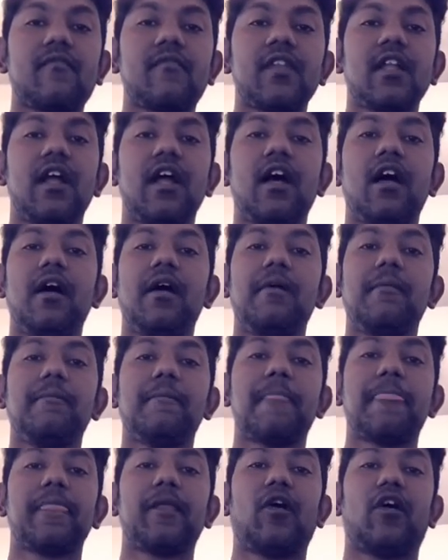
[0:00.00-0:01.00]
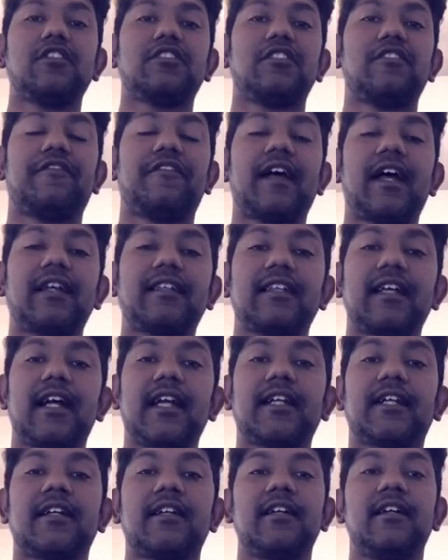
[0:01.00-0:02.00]
Also, the fact
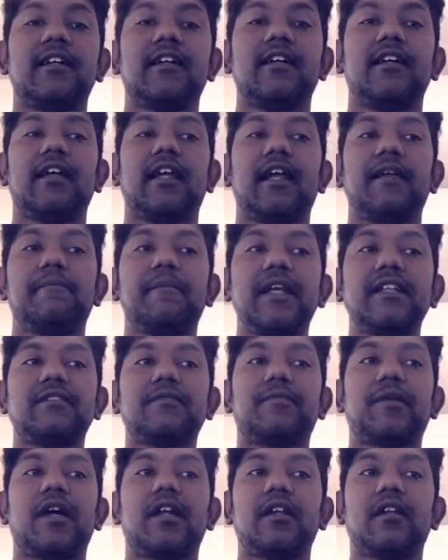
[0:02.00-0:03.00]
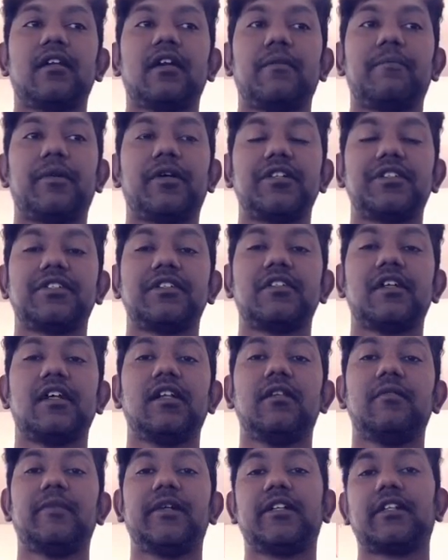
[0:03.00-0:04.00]
that it makes a person a
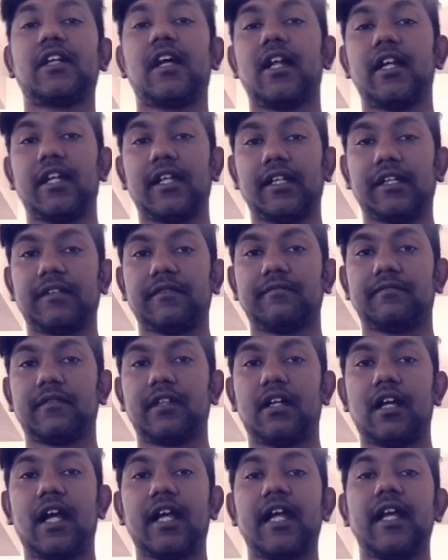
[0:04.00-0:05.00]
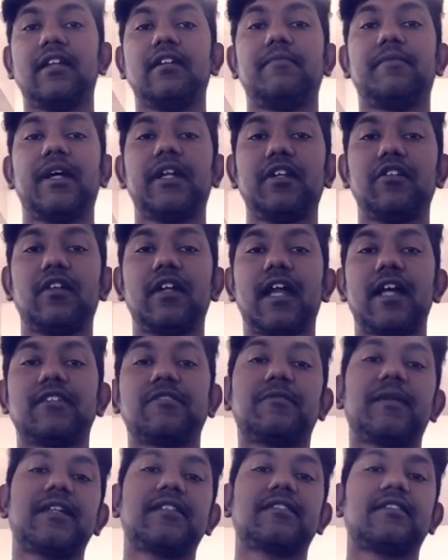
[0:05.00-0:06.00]
little bit cunning. Again, depending on
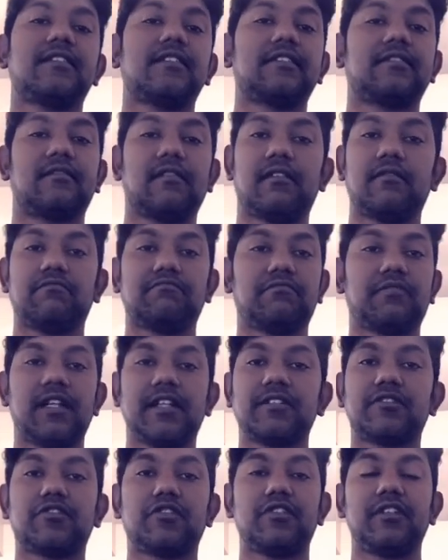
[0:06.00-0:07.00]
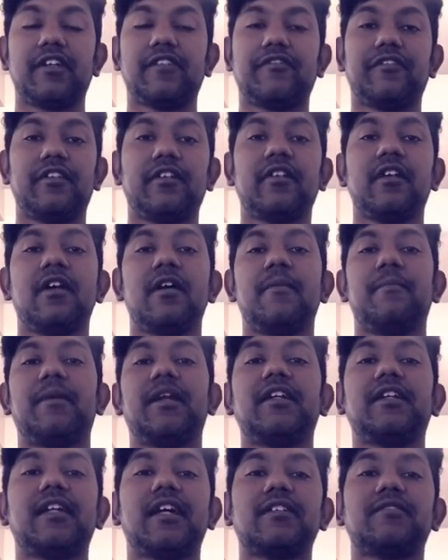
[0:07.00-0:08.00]
aspects, that things could differ, but
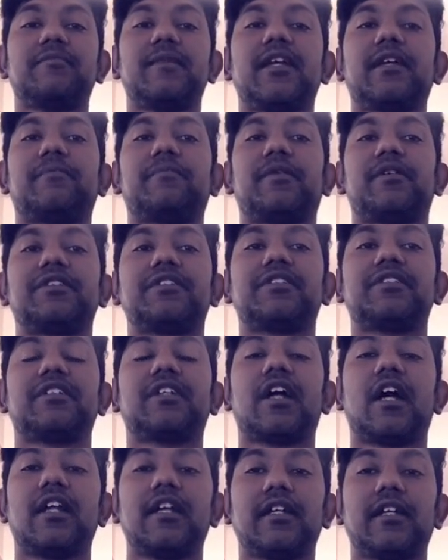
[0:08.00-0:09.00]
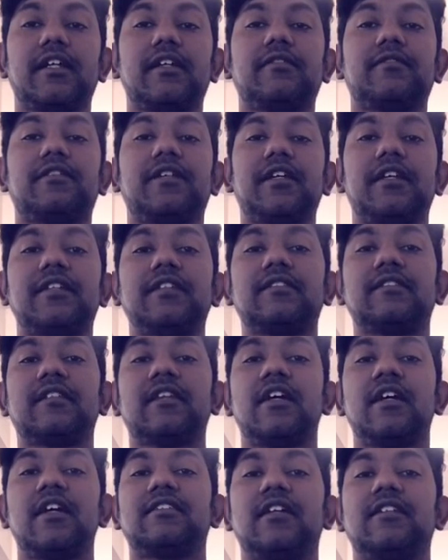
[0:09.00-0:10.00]
it does make person cunning. He's
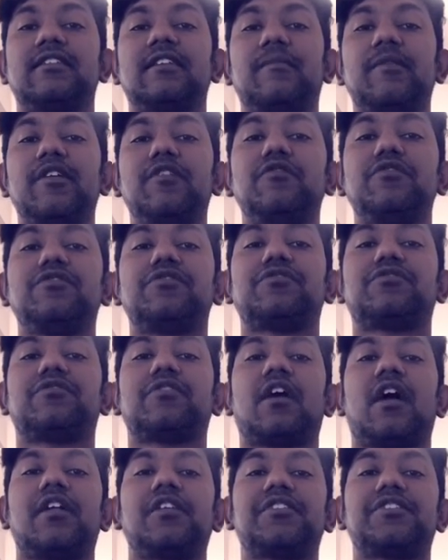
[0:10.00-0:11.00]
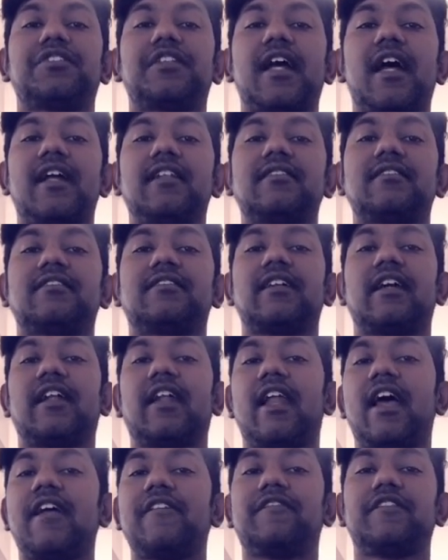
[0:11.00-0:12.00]
someone who understands that
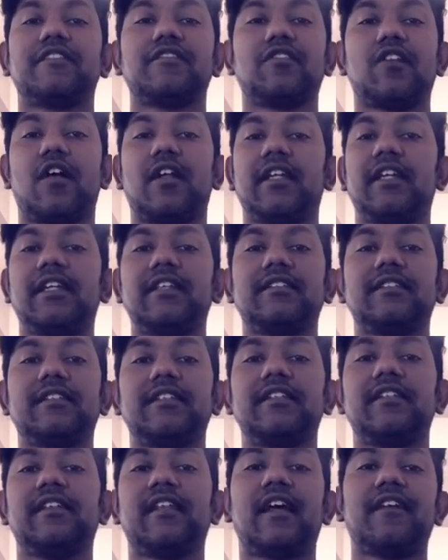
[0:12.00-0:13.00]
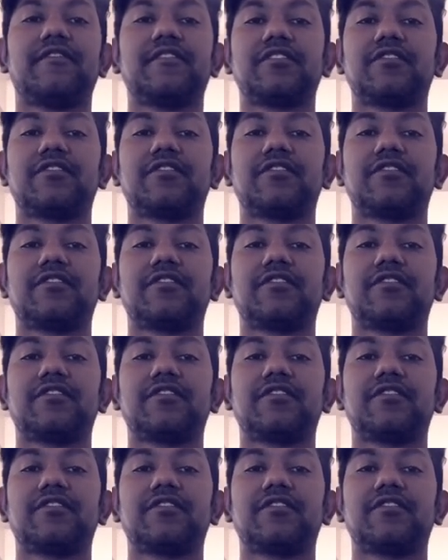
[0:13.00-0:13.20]
life is not easy. Life is